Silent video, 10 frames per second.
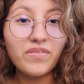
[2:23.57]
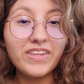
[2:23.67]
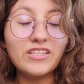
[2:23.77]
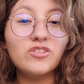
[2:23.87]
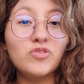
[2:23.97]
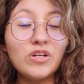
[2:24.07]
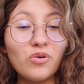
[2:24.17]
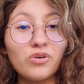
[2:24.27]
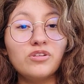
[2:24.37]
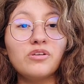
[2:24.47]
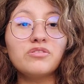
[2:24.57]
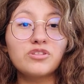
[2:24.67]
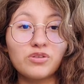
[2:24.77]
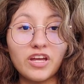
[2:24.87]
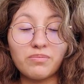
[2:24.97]
That's 3 quarter notes,
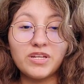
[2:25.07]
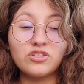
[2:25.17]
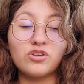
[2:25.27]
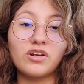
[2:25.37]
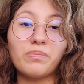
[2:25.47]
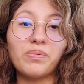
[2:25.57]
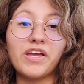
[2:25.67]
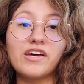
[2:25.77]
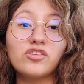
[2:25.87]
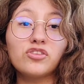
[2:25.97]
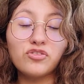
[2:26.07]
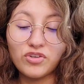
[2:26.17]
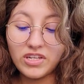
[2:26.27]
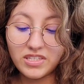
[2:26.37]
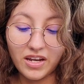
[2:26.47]
so that means you're going to play it
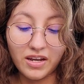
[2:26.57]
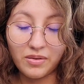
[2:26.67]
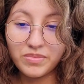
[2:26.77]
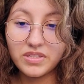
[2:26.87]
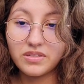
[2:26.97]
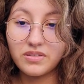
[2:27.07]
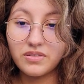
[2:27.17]
3 times.